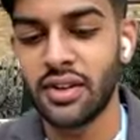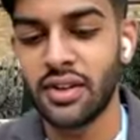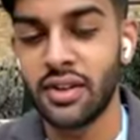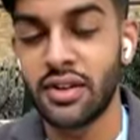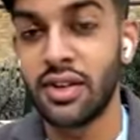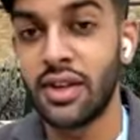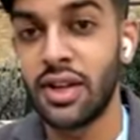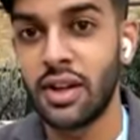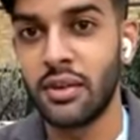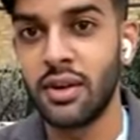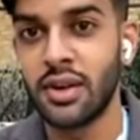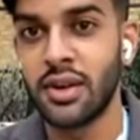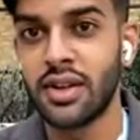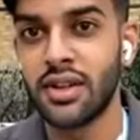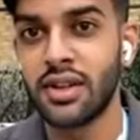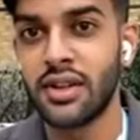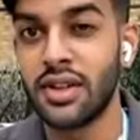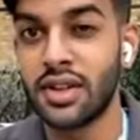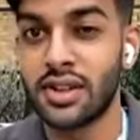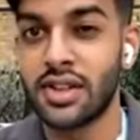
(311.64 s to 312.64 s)
a good network
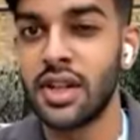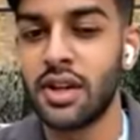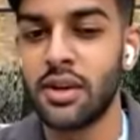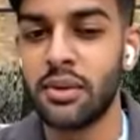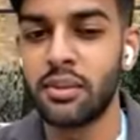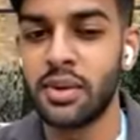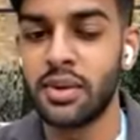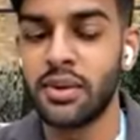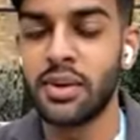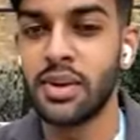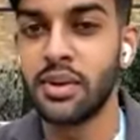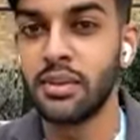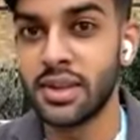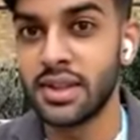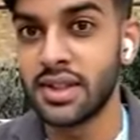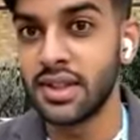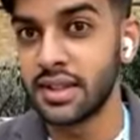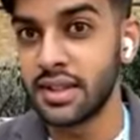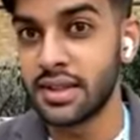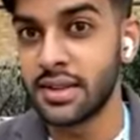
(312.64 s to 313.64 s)
does help building a
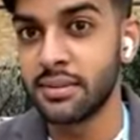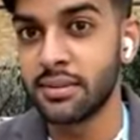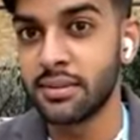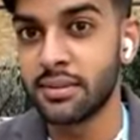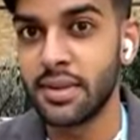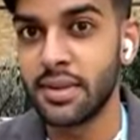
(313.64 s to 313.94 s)
business?